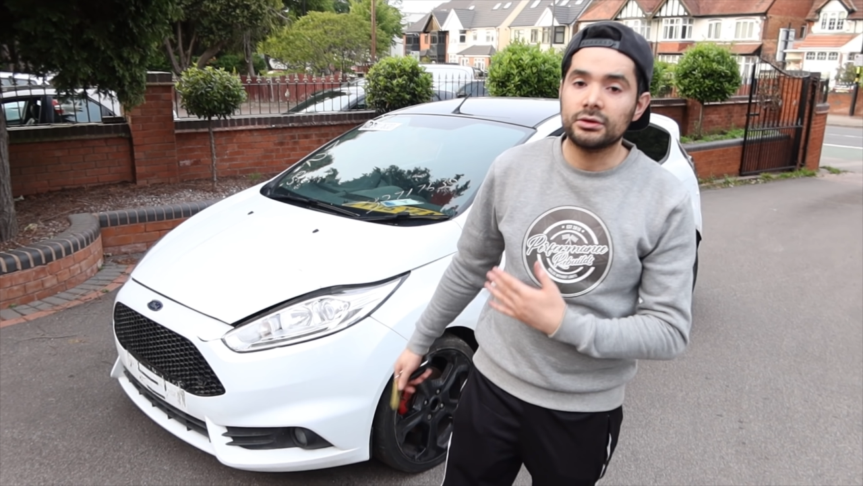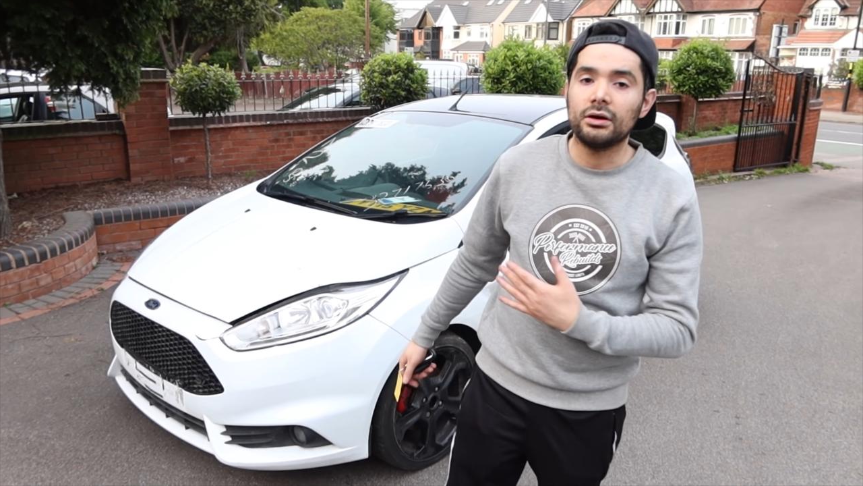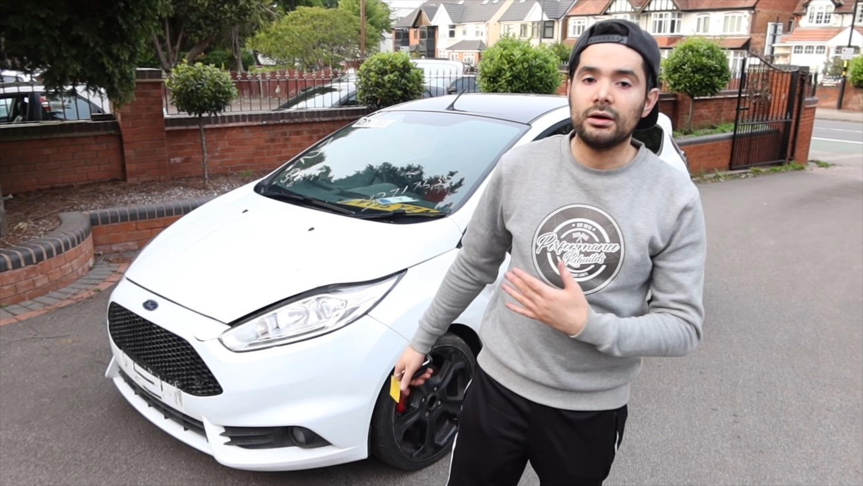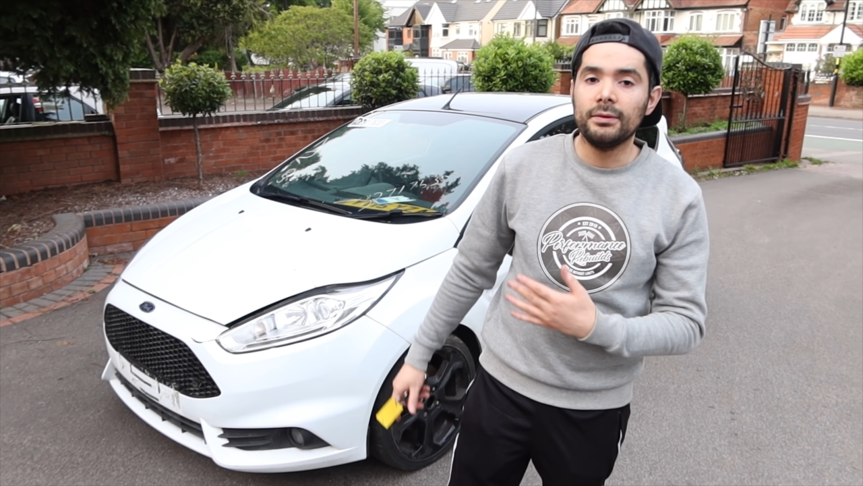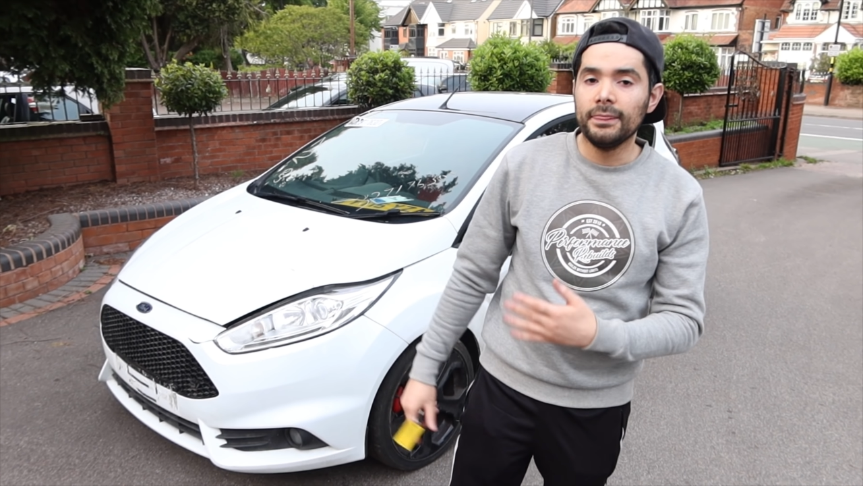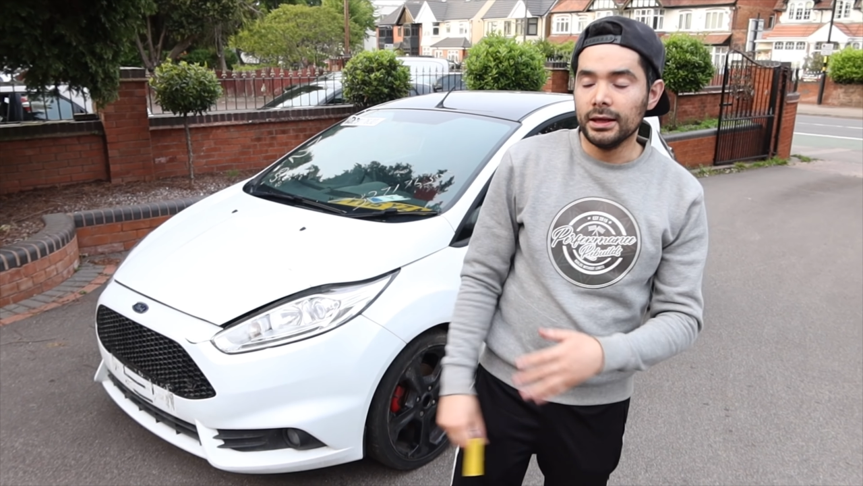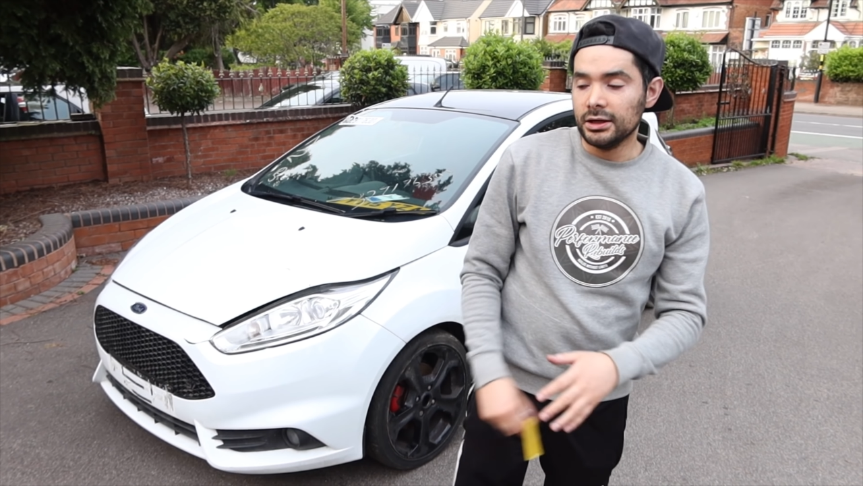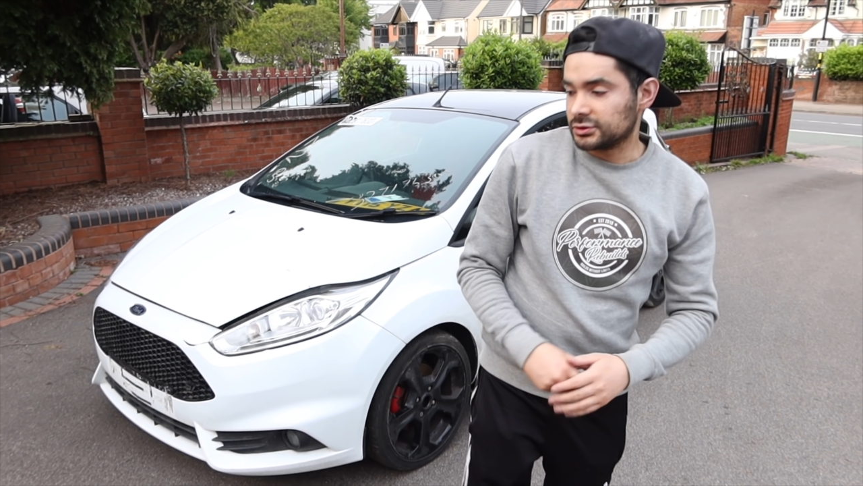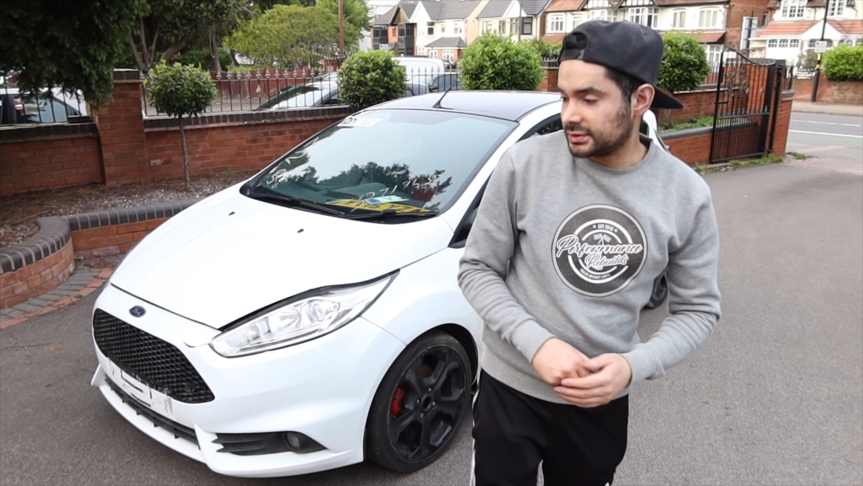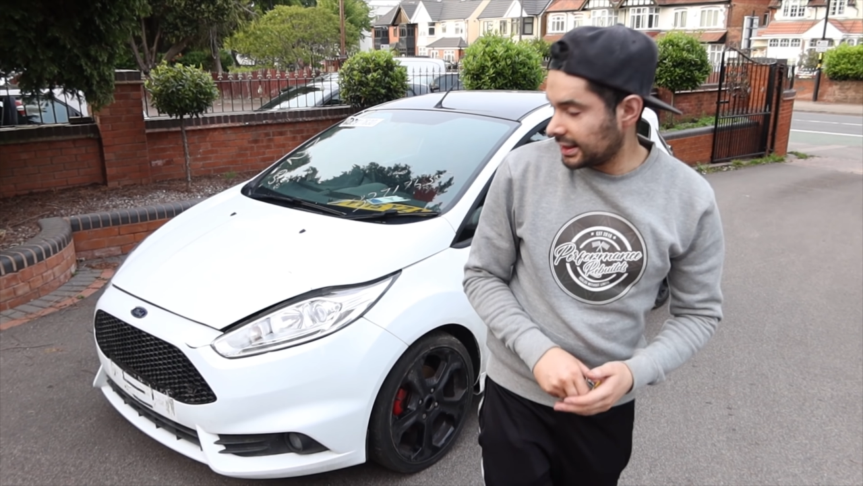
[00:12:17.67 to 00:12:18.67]
car.
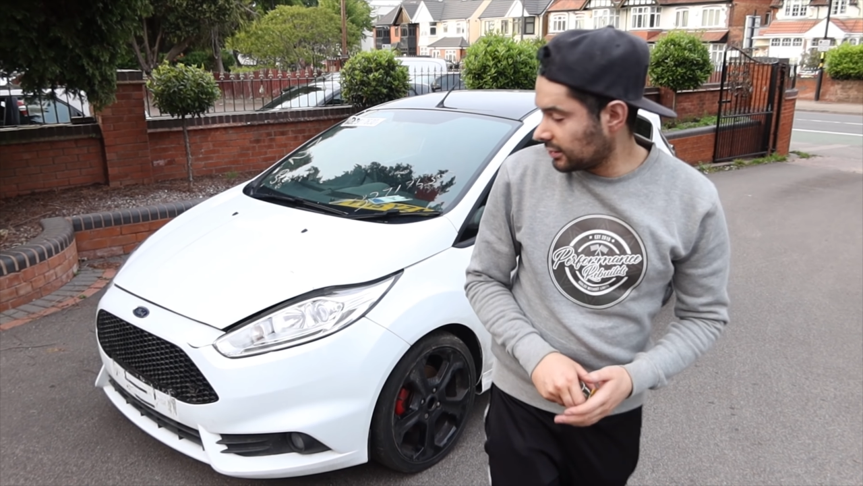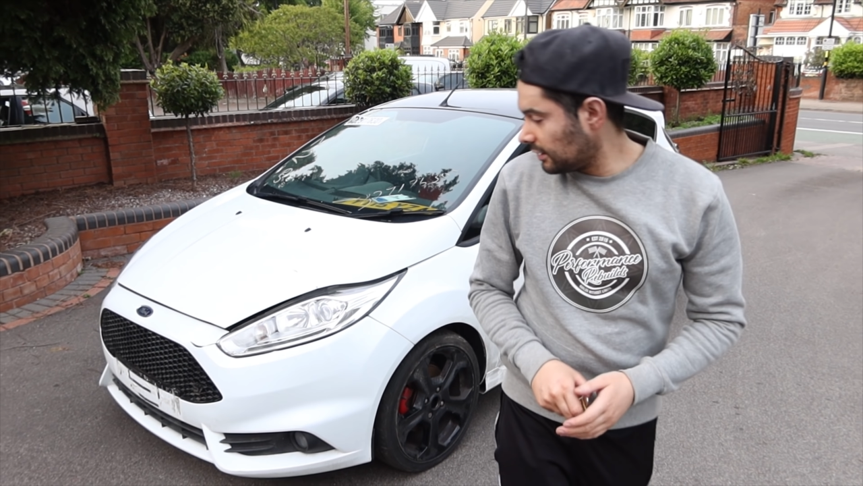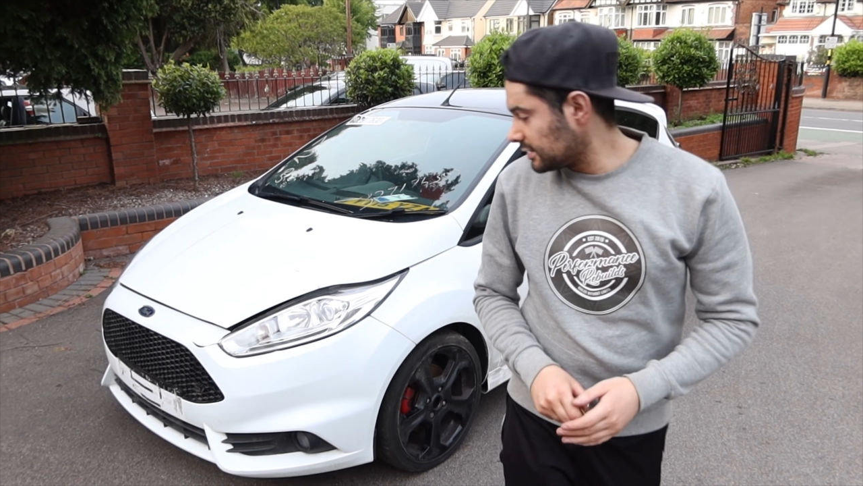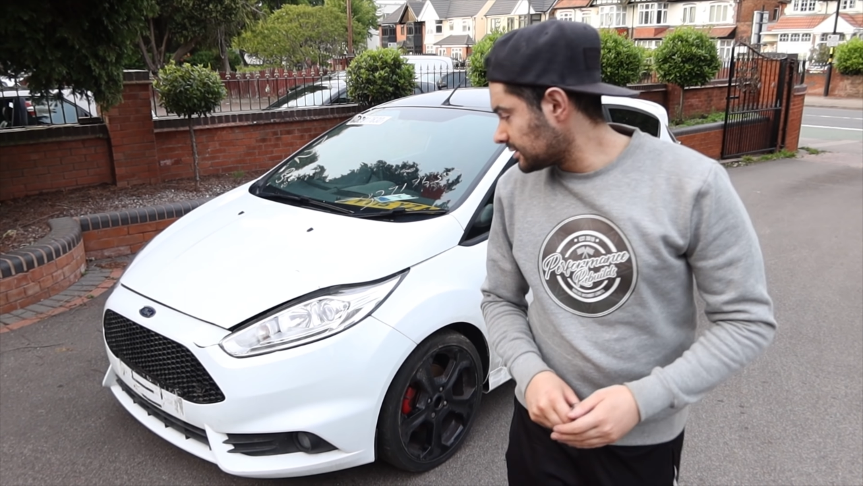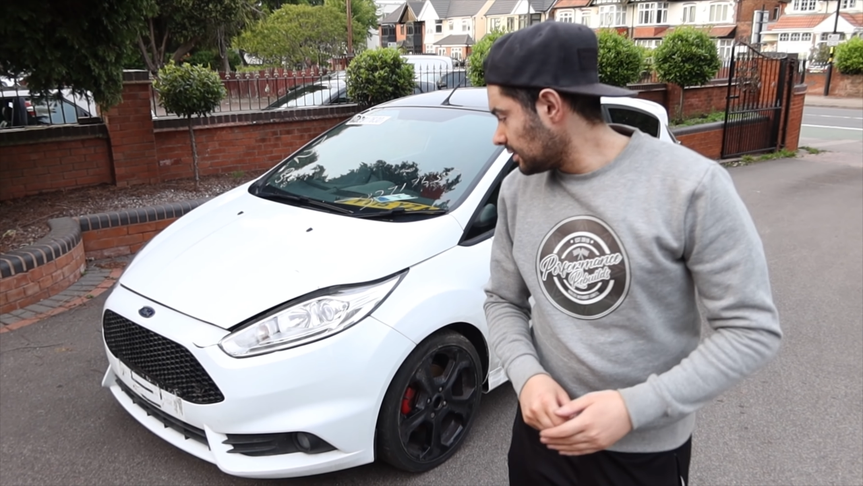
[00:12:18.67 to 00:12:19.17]
So yeah guys,